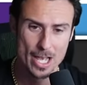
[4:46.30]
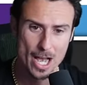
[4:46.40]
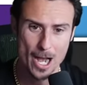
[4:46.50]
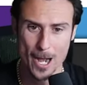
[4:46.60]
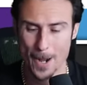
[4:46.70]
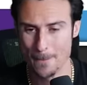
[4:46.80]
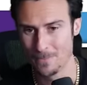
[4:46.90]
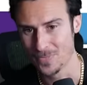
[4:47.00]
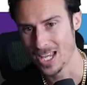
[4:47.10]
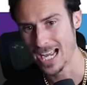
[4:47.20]
Um,
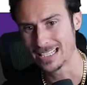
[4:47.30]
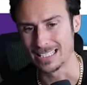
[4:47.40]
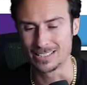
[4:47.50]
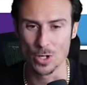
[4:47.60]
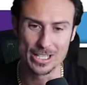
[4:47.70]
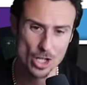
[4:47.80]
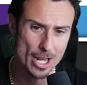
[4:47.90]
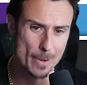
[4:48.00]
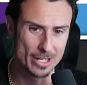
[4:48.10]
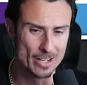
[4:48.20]
at this, so I thought
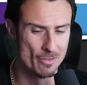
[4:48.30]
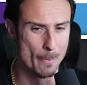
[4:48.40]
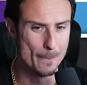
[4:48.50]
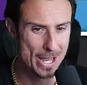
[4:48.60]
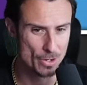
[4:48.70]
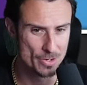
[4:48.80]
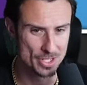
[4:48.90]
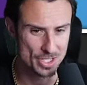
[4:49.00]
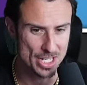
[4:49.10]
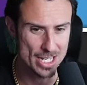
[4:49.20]
about giving them better than a
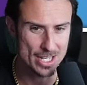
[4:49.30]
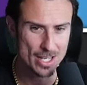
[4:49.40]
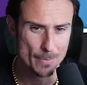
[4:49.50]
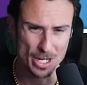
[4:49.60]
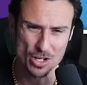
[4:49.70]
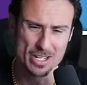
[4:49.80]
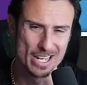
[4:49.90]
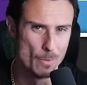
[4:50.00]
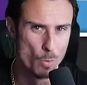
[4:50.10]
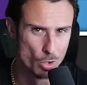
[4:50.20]
C, but I couldn't
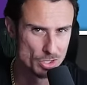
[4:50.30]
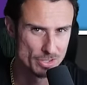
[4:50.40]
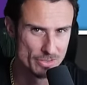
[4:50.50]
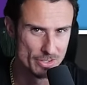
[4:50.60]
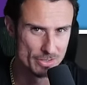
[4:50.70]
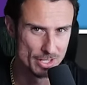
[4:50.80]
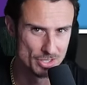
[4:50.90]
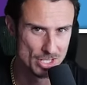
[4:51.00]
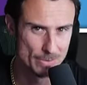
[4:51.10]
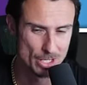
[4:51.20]
give them worse than a
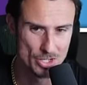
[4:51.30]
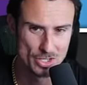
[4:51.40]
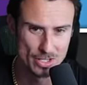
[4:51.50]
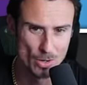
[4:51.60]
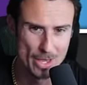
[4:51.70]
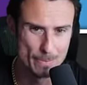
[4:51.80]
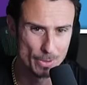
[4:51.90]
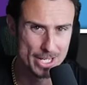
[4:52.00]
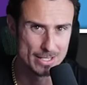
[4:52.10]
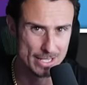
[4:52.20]
C because you know they
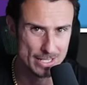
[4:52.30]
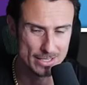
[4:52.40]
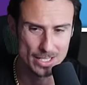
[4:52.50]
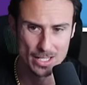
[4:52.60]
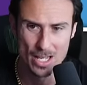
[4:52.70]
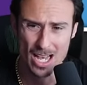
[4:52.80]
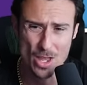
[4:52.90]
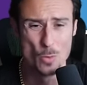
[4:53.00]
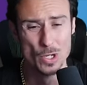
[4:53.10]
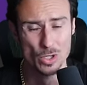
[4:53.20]
played decent. I
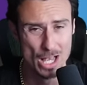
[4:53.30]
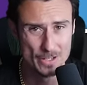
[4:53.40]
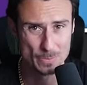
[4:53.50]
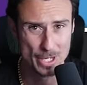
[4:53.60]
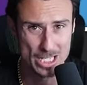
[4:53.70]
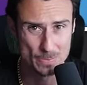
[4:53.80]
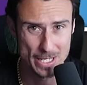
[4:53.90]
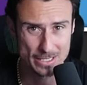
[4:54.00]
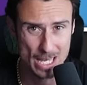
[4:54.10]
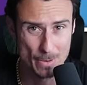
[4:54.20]
thought Will Levis played his
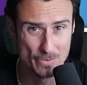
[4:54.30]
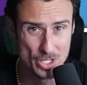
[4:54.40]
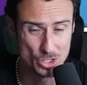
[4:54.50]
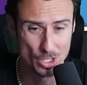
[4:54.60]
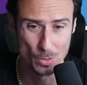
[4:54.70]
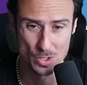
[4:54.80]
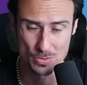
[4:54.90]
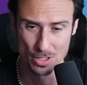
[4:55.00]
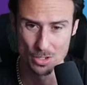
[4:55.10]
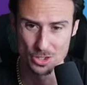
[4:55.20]
best game of this year, which was
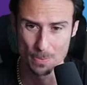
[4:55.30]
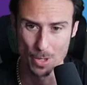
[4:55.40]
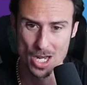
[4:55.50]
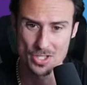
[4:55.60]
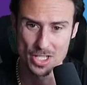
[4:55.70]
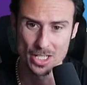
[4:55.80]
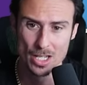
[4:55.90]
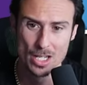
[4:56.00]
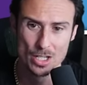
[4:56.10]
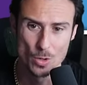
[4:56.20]
a little surprising
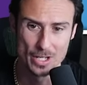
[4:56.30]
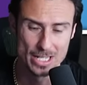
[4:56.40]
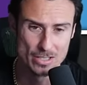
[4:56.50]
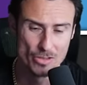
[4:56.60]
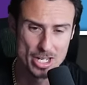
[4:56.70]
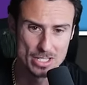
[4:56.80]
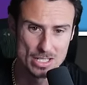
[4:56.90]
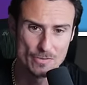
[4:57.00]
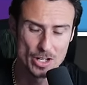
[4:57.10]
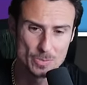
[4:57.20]
going against the Vikings
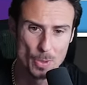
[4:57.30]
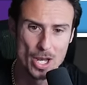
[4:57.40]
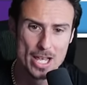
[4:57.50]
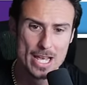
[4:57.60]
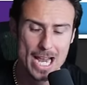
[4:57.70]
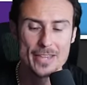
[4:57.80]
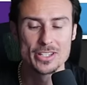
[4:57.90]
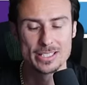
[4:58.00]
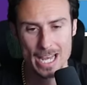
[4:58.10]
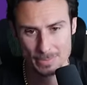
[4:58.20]
defense. But at the
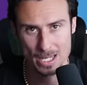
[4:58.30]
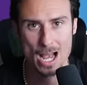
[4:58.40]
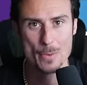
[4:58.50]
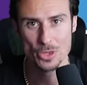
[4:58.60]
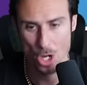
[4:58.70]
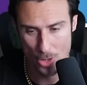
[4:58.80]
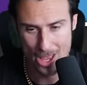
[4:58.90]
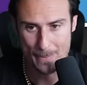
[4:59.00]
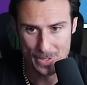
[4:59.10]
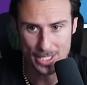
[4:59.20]
same time, with all
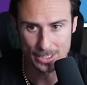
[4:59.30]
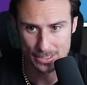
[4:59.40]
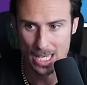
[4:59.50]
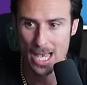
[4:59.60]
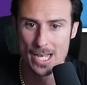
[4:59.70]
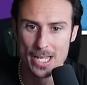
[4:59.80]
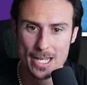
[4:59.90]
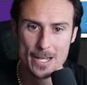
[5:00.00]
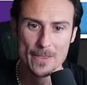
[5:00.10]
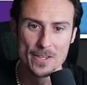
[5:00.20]
that being said,
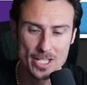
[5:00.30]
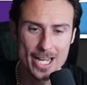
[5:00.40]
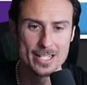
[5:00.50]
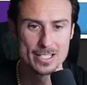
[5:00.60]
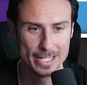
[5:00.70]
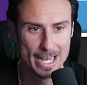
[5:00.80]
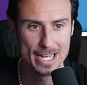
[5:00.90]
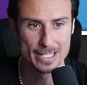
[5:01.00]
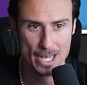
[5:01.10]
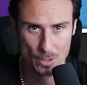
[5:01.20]
the Titans, again,
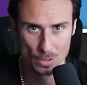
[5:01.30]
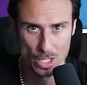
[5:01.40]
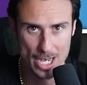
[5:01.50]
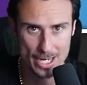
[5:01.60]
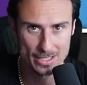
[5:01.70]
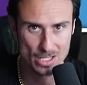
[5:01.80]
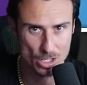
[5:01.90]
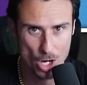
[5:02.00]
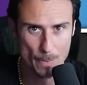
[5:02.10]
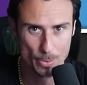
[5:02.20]
kind of relied on a
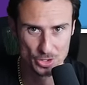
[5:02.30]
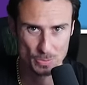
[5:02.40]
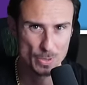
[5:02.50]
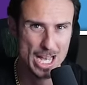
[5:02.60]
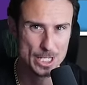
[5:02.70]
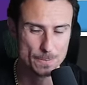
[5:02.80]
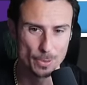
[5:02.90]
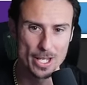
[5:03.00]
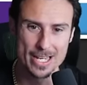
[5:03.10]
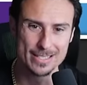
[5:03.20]
couple splash
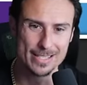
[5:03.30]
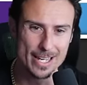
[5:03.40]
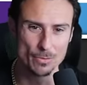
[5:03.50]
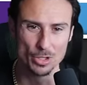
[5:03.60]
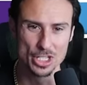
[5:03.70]
plays, didn't really